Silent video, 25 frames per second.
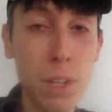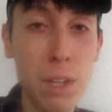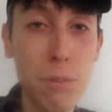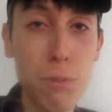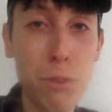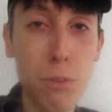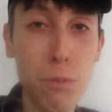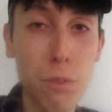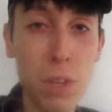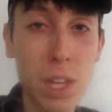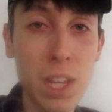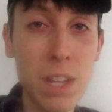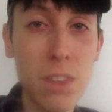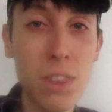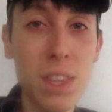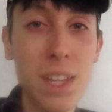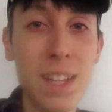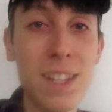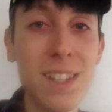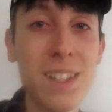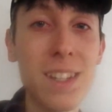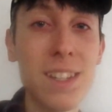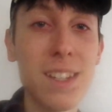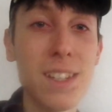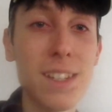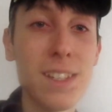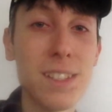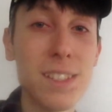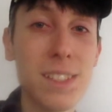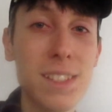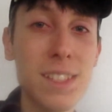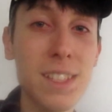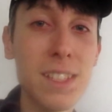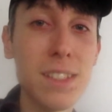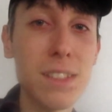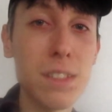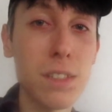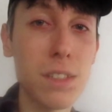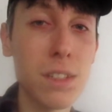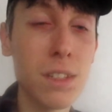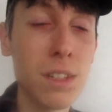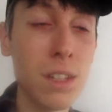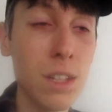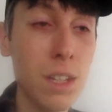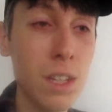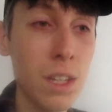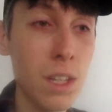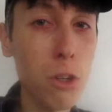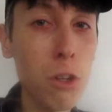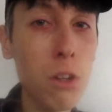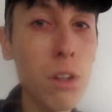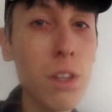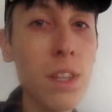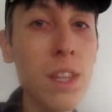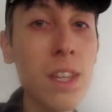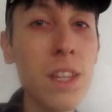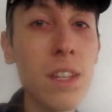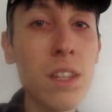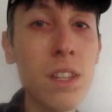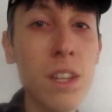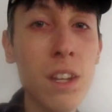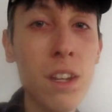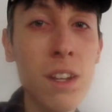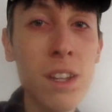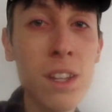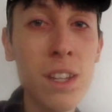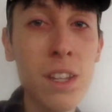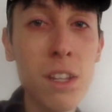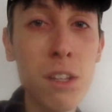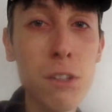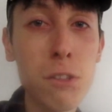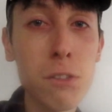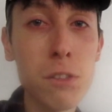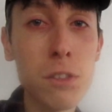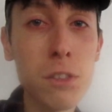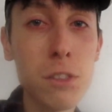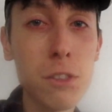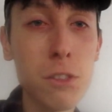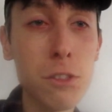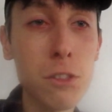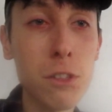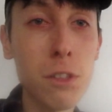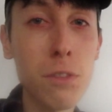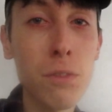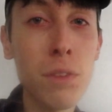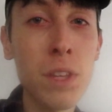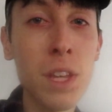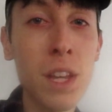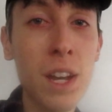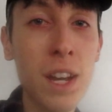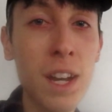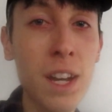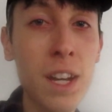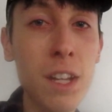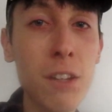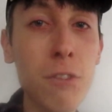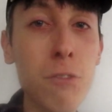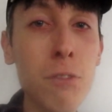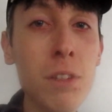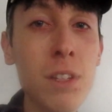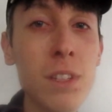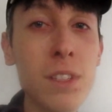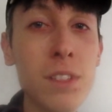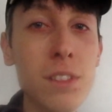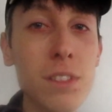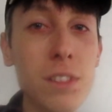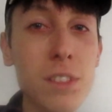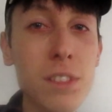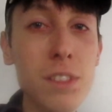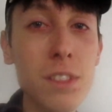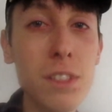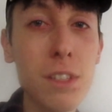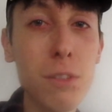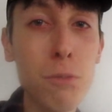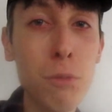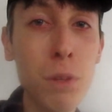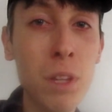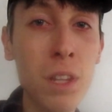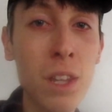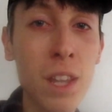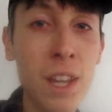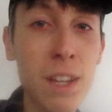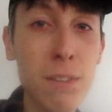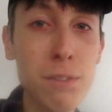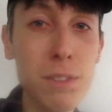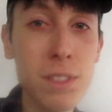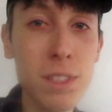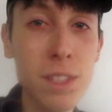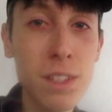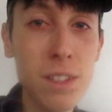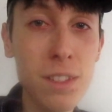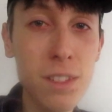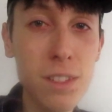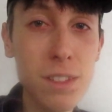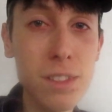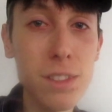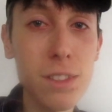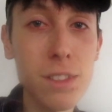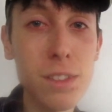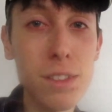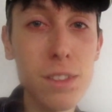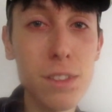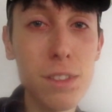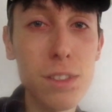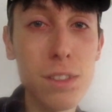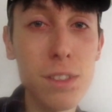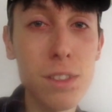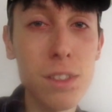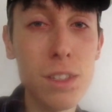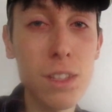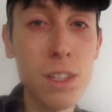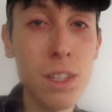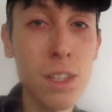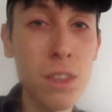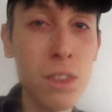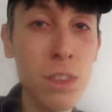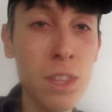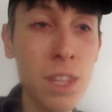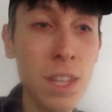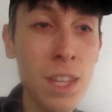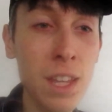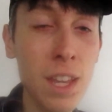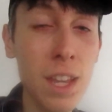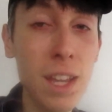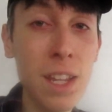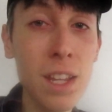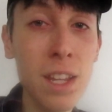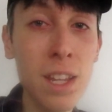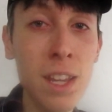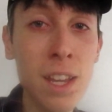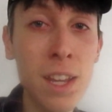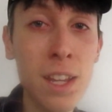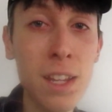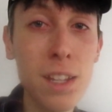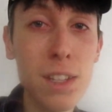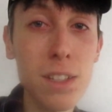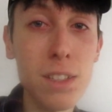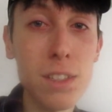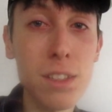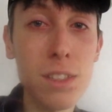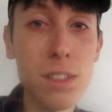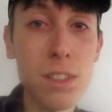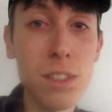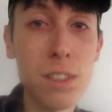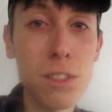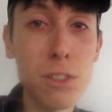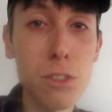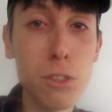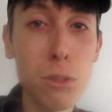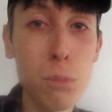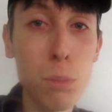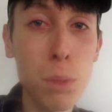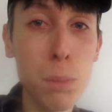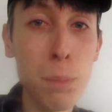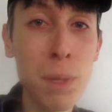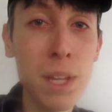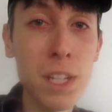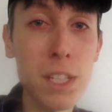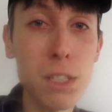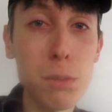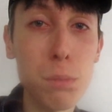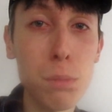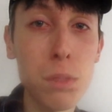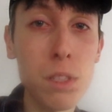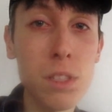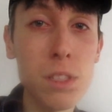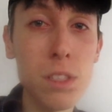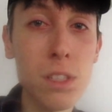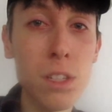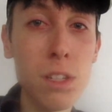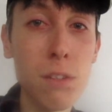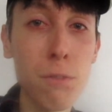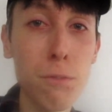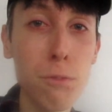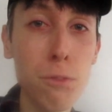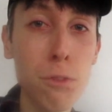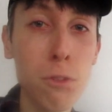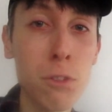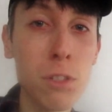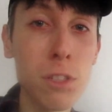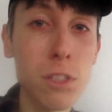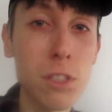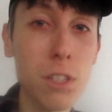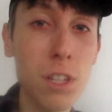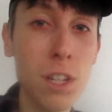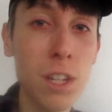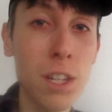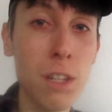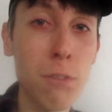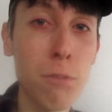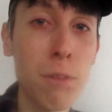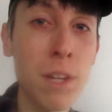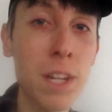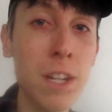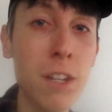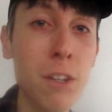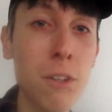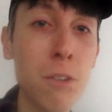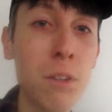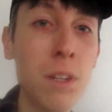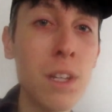forget that season. Currently, Terry Nichols is serving 161 life sentences in the ADX Supermax prison in Florence, Colorado.